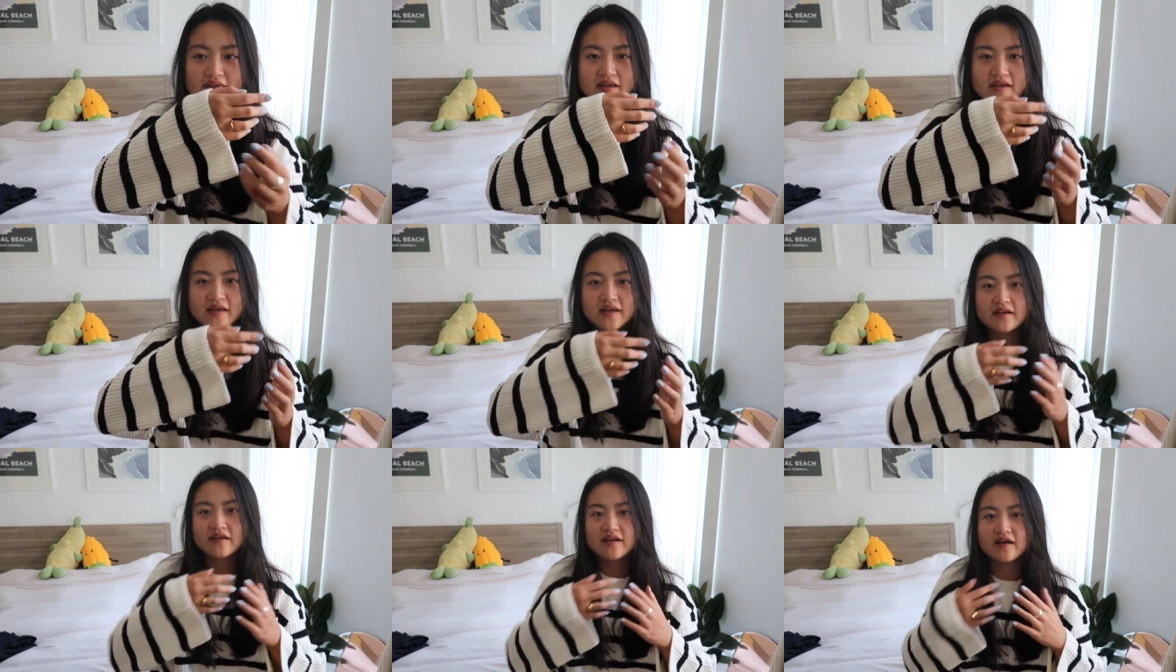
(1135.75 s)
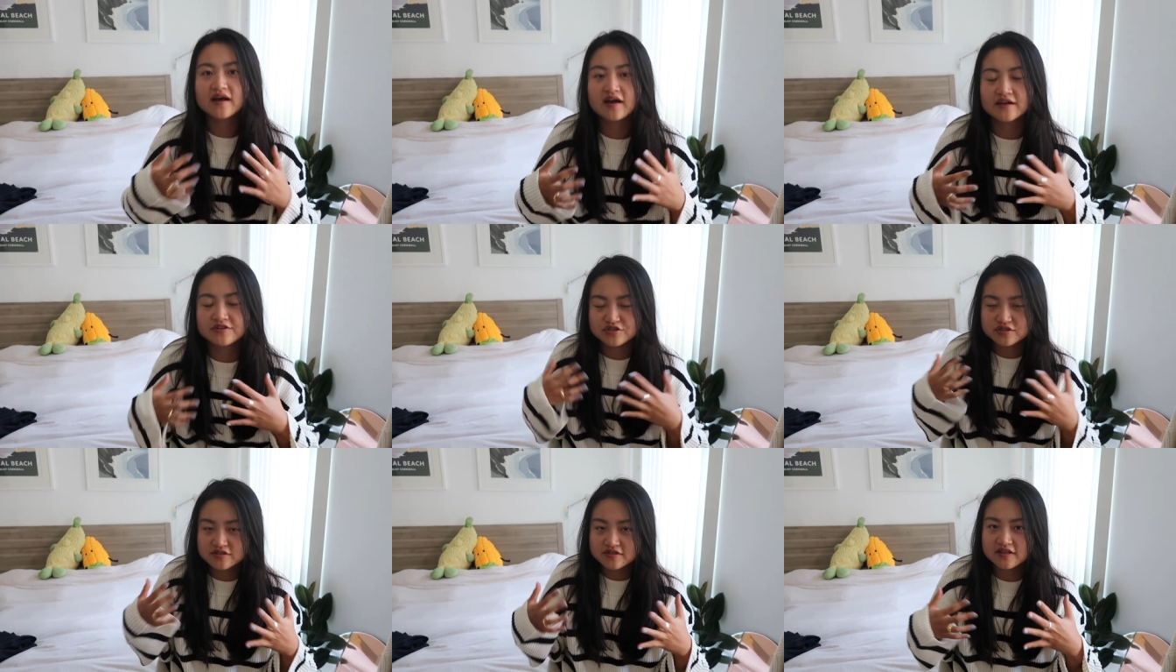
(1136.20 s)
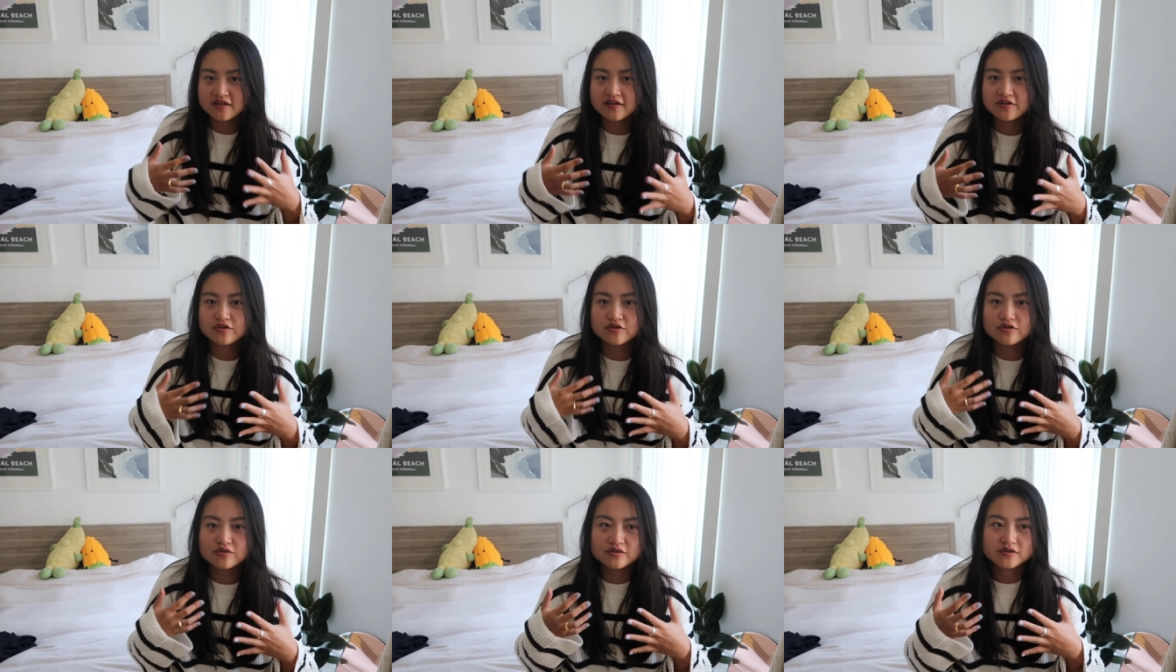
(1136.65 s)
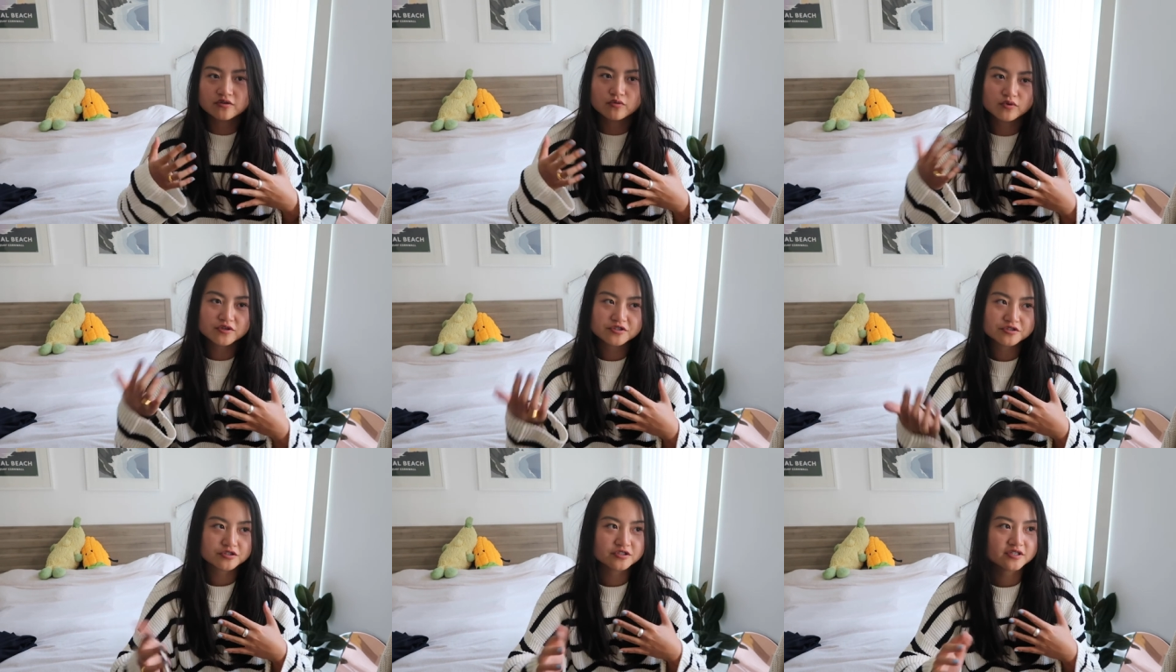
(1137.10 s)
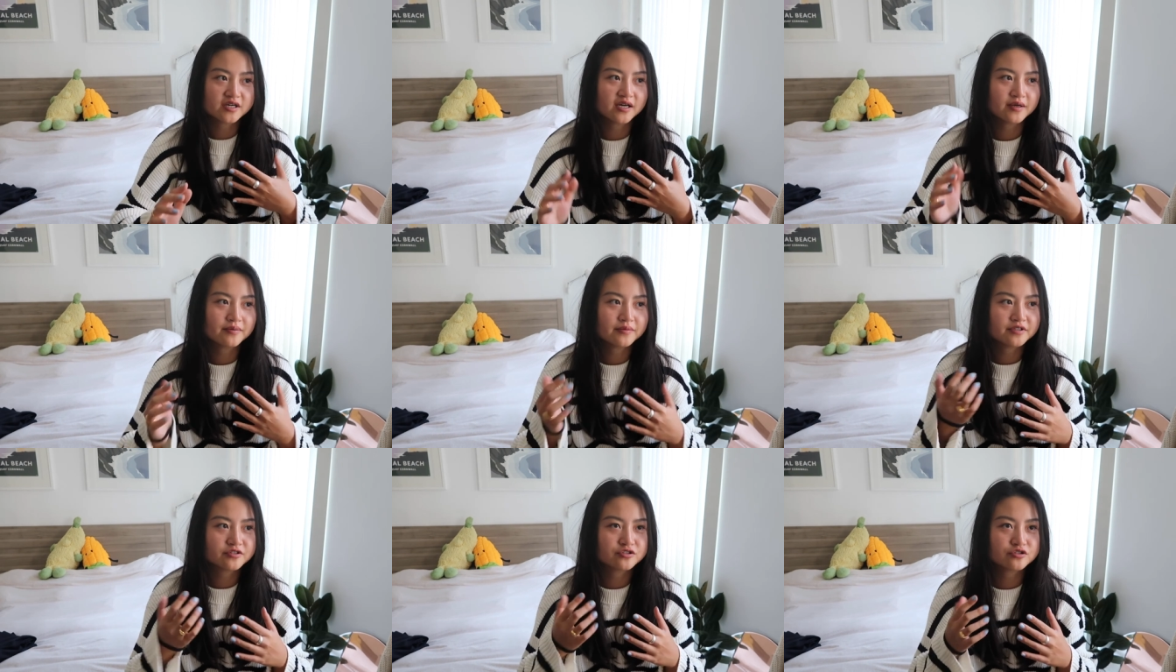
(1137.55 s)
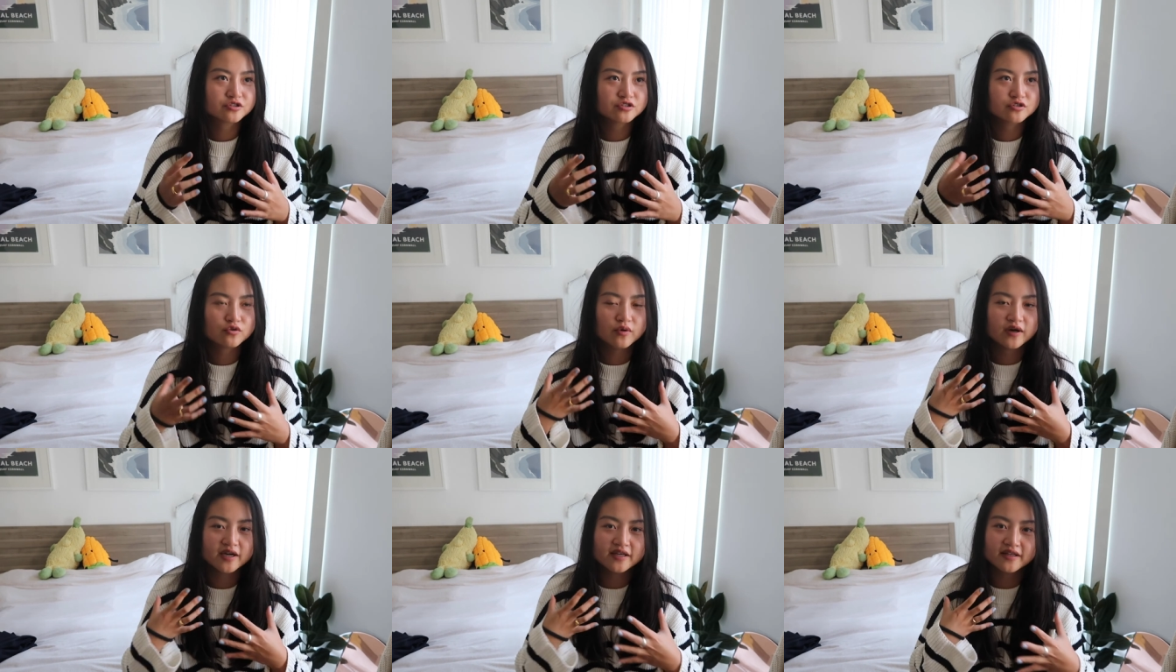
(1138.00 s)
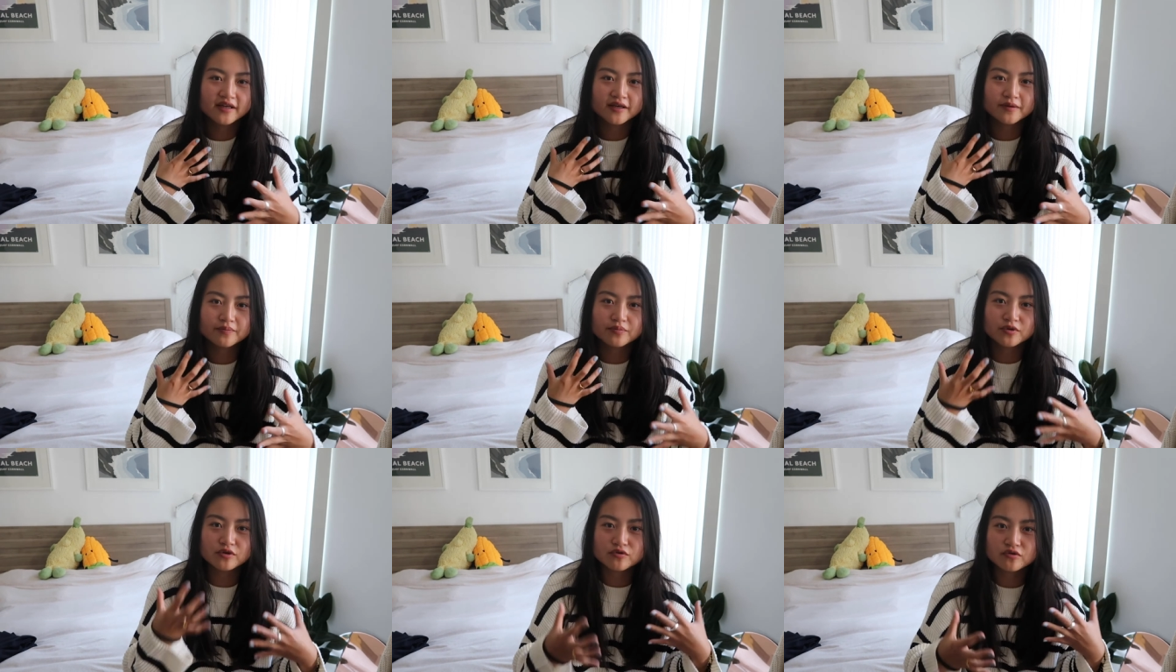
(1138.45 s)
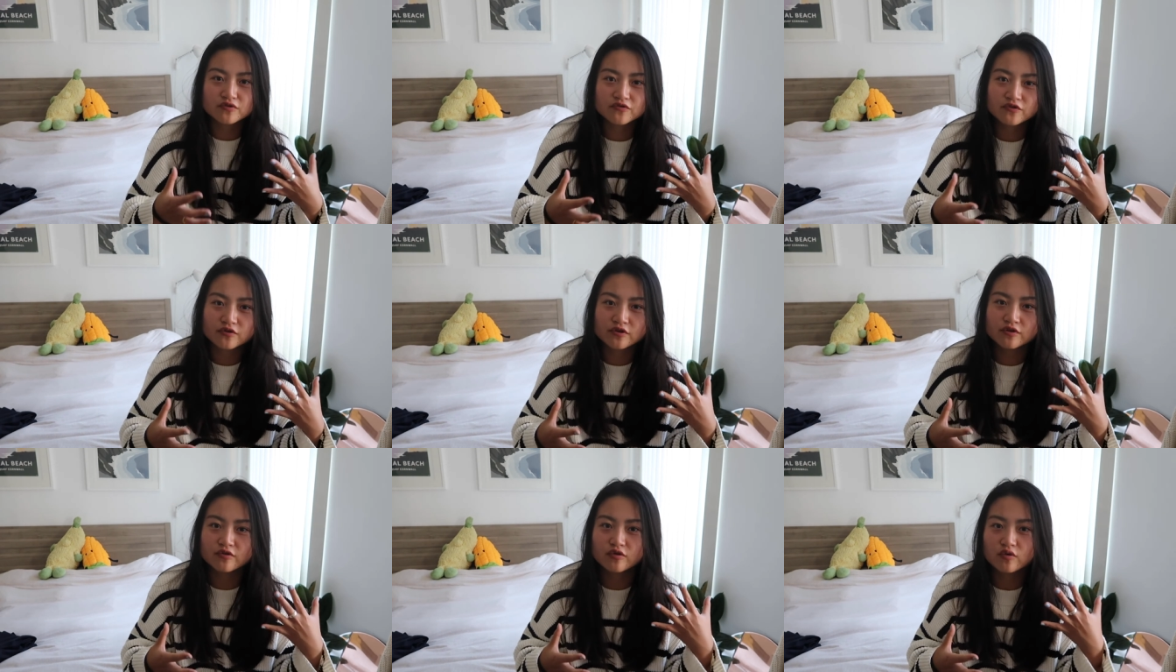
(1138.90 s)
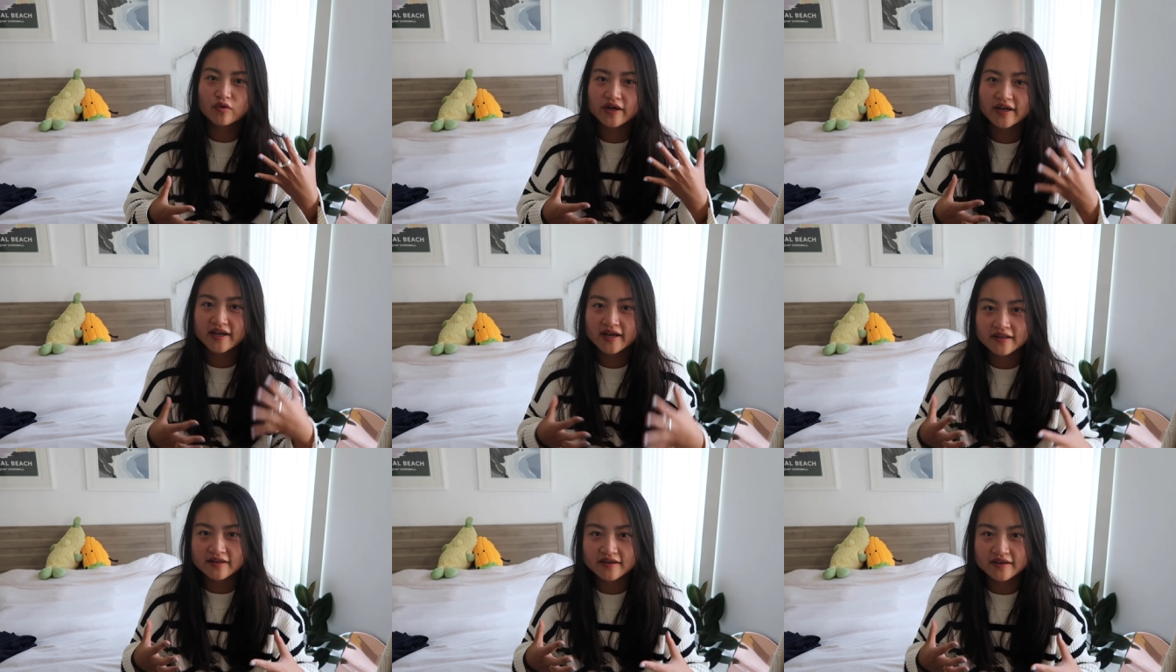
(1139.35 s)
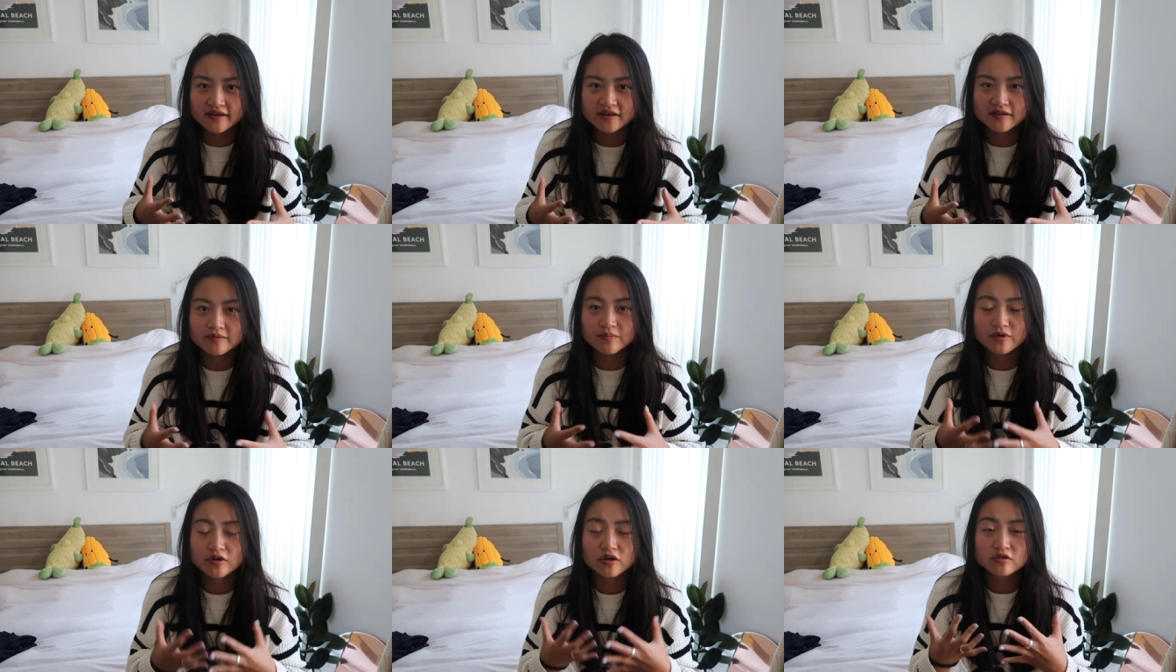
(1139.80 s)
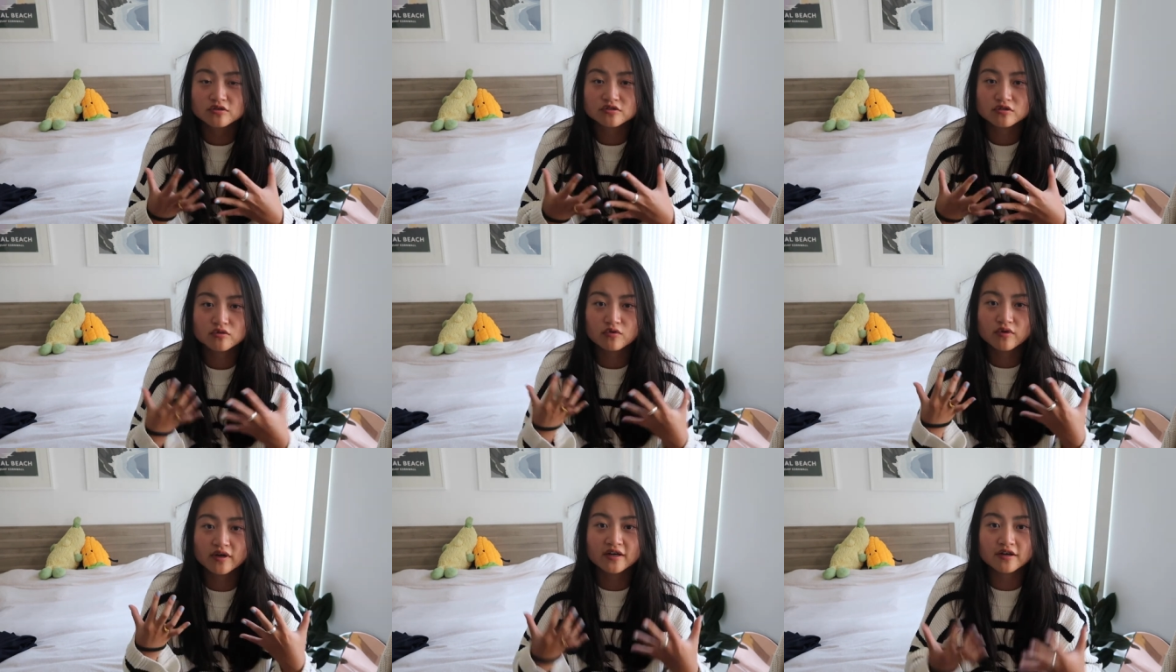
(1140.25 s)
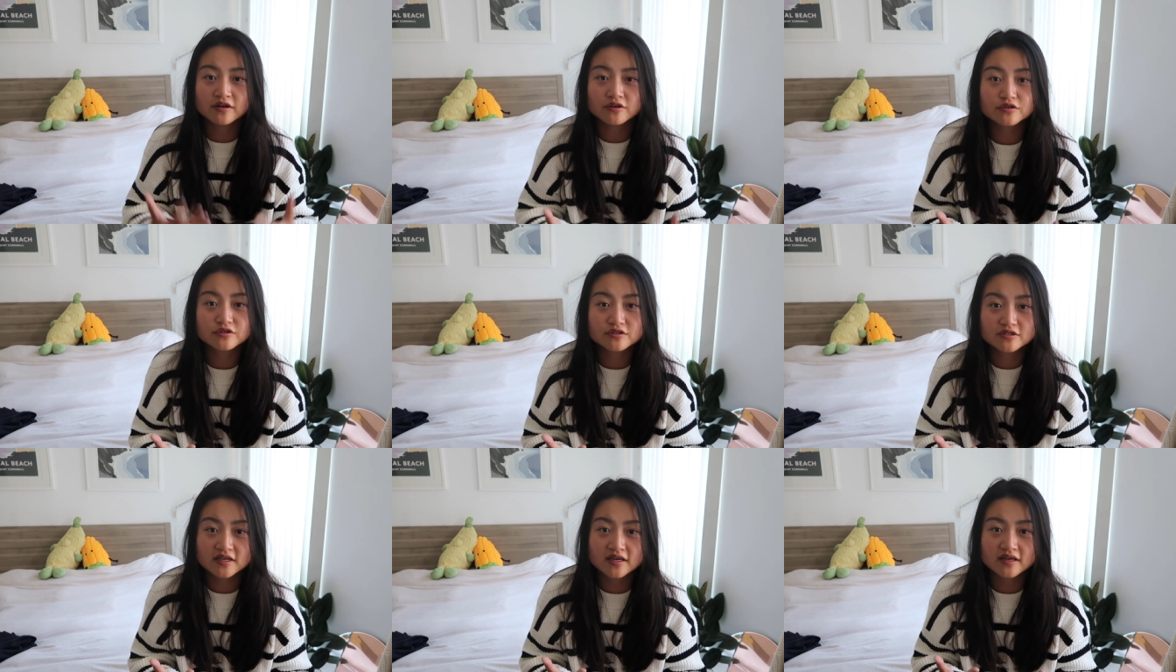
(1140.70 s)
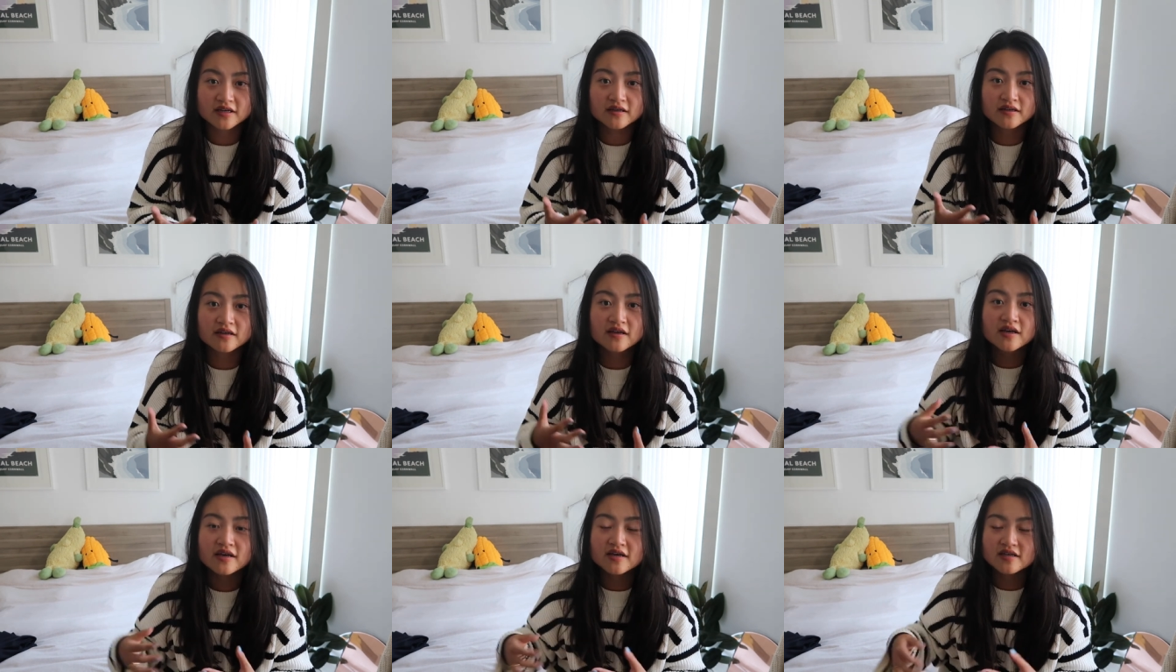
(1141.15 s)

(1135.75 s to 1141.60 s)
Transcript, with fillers: and I just think you know in the winter time it's just quite like beautiful quite elegant but also quite understated